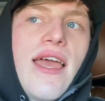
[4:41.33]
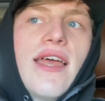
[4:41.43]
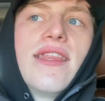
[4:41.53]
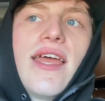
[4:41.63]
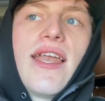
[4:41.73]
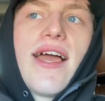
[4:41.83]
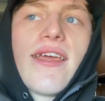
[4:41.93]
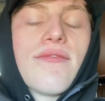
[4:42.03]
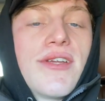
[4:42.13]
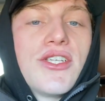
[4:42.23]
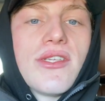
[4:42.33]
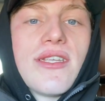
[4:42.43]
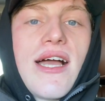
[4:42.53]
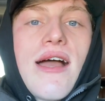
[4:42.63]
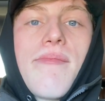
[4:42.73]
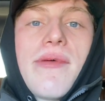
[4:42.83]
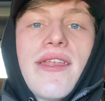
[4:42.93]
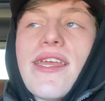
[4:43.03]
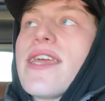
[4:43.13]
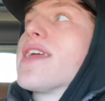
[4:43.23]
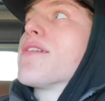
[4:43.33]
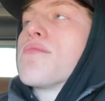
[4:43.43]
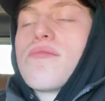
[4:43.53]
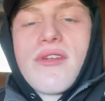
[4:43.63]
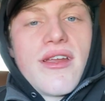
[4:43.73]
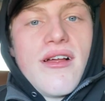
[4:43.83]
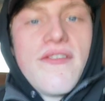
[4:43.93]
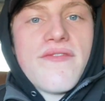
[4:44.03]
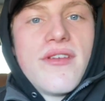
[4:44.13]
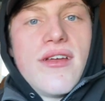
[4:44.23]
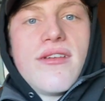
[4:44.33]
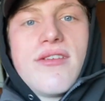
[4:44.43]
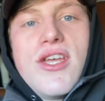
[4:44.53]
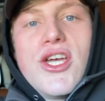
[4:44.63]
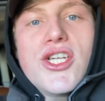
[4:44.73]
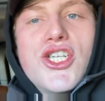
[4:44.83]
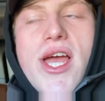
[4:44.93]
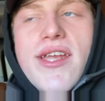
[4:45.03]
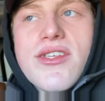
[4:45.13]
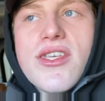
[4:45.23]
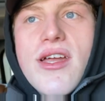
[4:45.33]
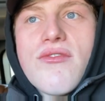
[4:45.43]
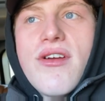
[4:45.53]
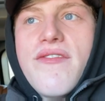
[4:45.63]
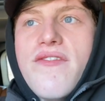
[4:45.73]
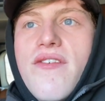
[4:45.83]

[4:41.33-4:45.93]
and then I can reach the top and like get off the giant sunroof